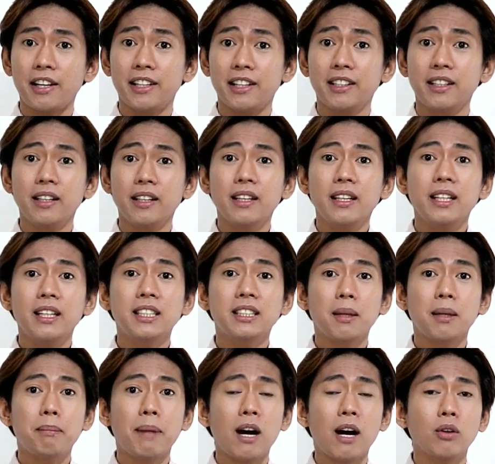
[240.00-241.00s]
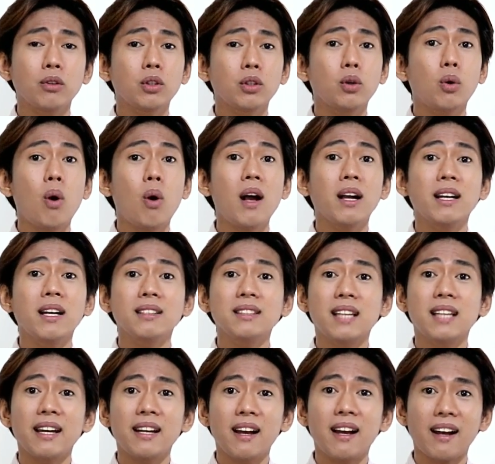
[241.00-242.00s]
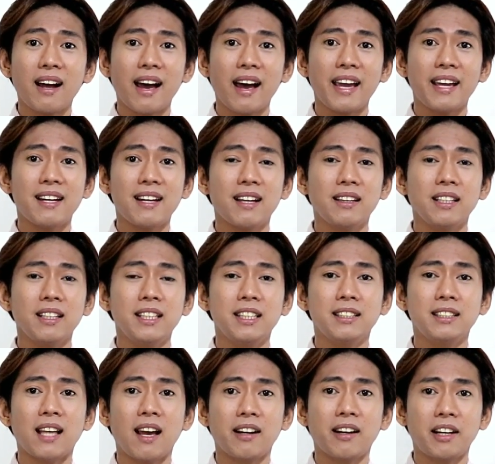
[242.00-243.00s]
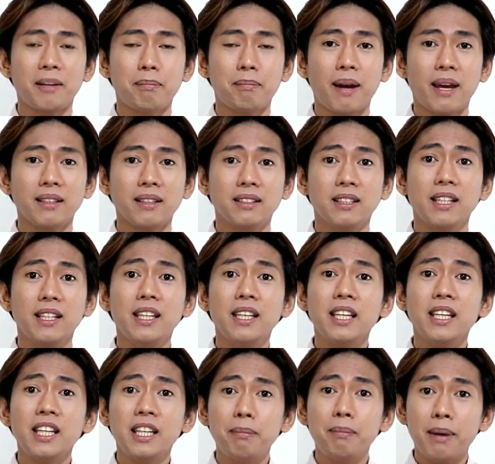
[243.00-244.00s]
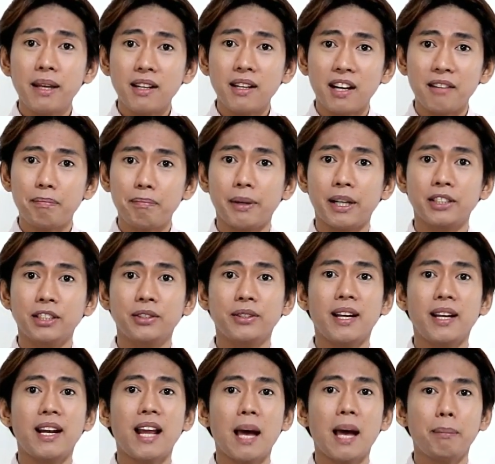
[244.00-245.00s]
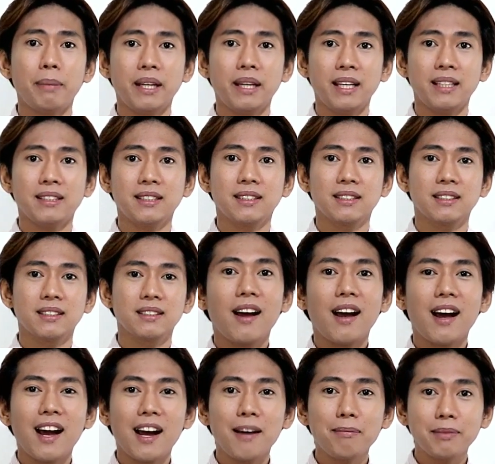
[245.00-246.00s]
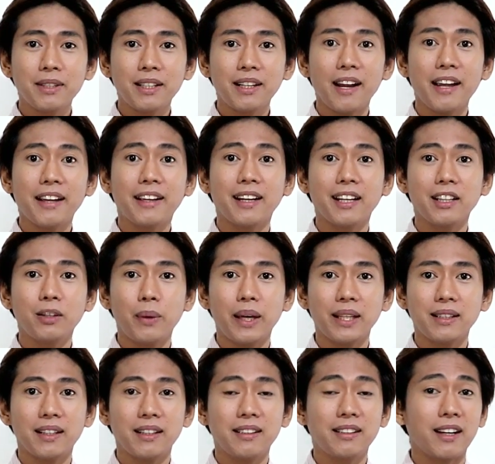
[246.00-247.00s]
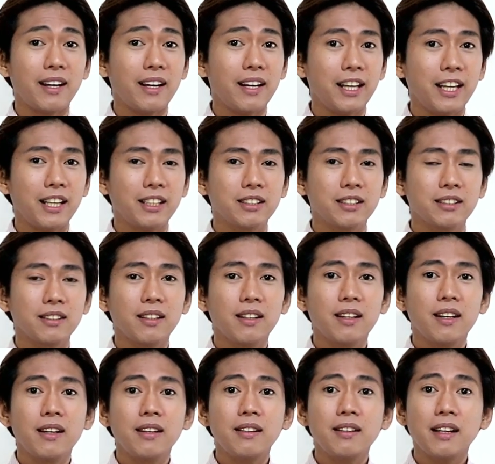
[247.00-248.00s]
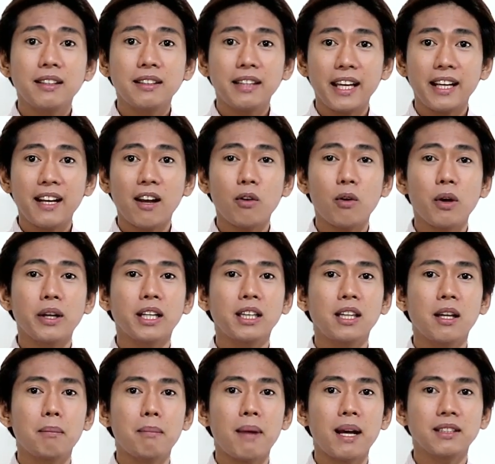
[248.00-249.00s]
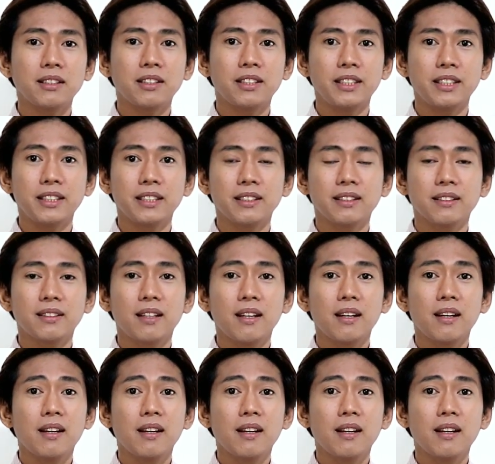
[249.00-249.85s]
career is about kung hanggang saan ang kaya nating i-sacrifice even our personal happiness. After I graduated college, nag-take ako agad ng master's.